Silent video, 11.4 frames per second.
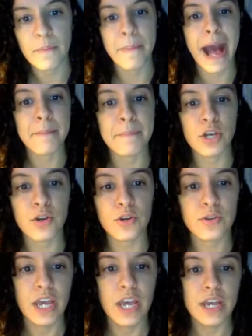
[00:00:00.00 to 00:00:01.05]
from
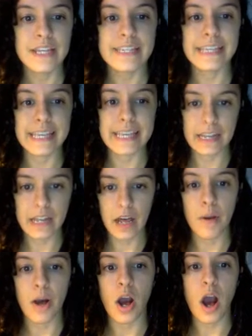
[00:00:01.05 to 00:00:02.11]
Popcode to
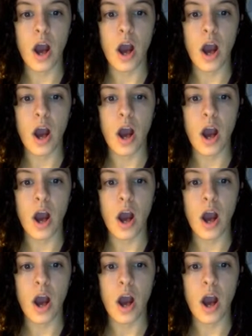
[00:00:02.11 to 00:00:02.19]
GitHub,